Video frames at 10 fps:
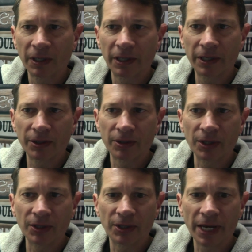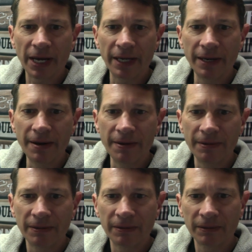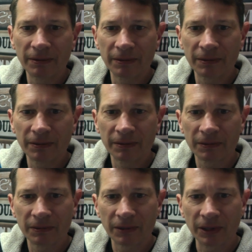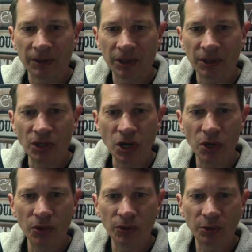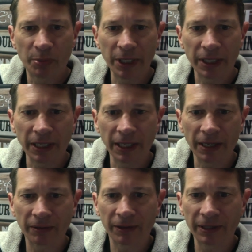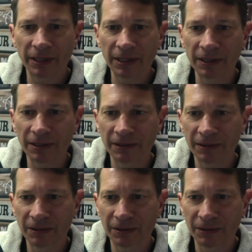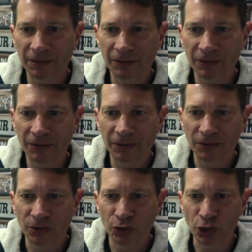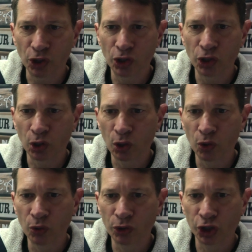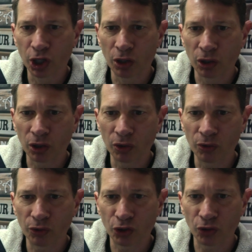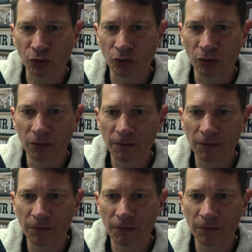here's his head. You can see his nose peeking out there. Say hello to Jericho, turtle.